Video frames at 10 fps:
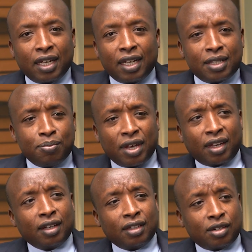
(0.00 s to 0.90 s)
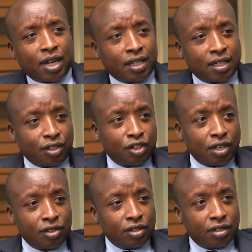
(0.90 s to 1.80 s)
is making drastic
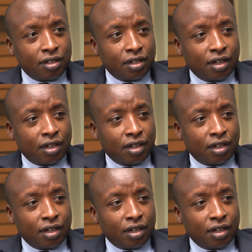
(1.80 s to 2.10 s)
changes.